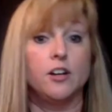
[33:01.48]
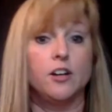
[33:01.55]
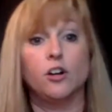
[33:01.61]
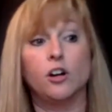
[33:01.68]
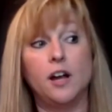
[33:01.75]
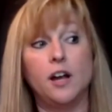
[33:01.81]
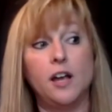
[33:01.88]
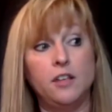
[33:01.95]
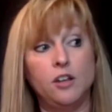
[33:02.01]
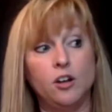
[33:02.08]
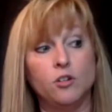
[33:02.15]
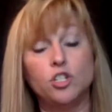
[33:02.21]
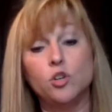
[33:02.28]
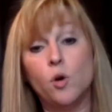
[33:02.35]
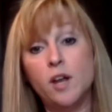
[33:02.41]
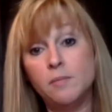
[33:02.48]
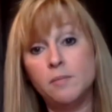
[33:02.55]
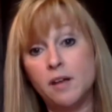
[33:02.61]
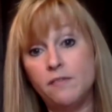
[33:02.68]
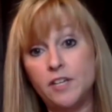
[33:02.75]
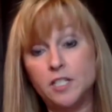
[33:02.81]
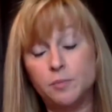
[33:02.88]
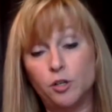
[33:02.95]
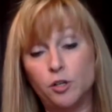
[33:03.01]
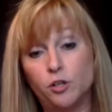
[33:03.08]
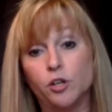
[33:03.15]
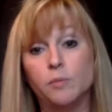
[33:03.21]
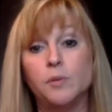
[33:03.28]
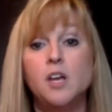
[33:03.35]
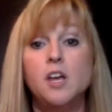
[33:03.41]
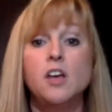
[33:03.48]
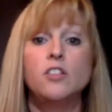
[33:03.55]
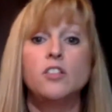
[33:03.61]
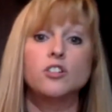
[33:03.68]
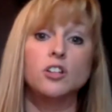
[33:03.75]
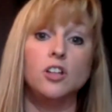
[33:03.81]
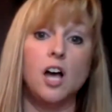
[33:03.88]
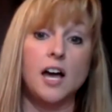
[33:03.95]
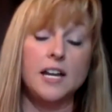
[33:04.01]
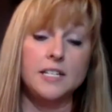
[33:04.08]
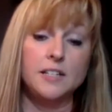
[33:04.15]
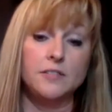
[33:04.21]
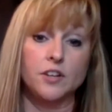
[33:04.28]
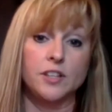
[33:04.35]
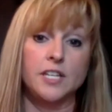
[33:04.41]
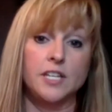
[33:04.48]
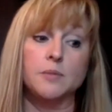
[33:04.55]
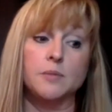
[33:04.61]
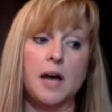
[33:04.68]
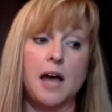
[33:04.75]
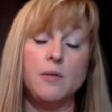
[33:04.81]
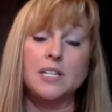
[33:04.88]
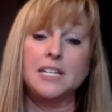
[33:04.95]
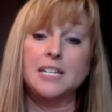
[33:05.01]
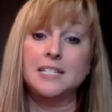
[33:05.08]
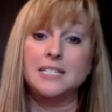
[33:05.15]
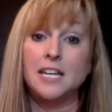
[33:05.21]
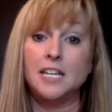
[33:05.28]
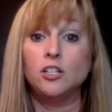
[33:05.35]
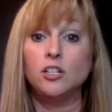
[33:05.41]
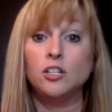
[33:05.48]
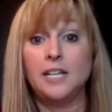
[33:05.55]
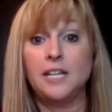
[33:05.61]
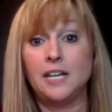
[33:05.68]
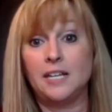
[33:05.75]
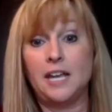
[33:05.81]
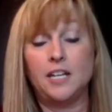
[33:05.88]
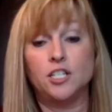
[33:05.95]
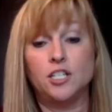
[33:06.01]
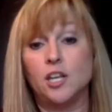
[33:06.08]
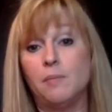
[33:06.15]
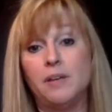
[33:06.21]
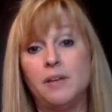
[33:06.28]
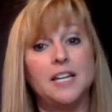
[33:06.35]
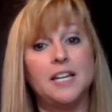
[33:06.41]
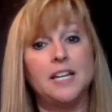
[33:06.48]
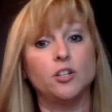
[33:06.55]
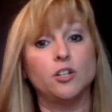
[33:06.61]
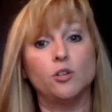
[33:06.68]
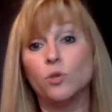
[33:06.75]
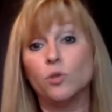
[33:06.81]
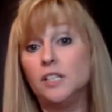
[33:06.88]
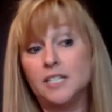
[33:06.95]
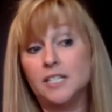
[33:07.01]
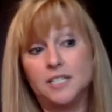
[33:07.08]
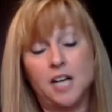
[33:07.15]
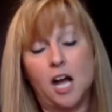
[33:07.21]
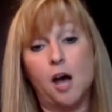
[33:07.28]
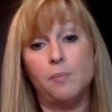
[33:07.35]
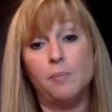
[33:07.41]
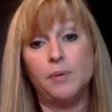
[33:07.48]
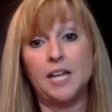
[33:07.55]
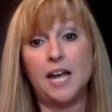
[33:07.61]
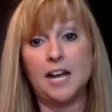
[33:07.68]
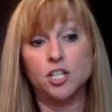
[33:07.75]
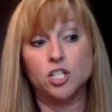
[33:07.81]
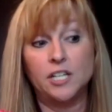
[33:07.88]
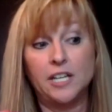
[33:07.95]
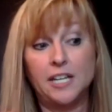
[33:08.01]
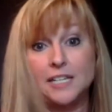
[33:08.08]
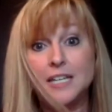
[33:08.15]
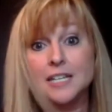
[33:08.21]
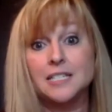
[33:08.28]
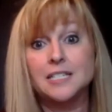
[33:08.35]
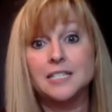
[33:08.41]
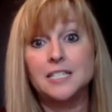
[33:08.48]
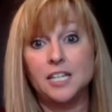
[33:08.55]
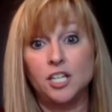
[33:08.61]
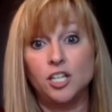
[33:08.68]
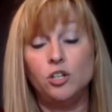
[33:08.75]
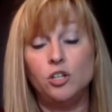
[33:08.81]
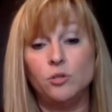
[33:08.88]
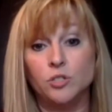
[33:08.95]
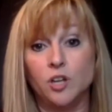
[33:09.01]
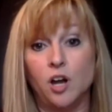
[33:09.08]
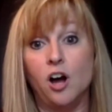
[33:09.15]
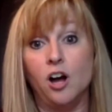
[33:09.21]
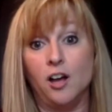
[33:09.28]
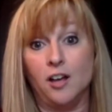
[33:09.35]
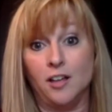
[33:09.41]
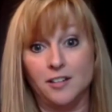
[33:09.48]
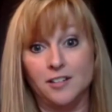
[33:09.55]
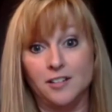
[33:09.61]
or, join my Facebook group. There's a lot of different things, but I would continually engage them. It doesn't really stop. It actually continues on.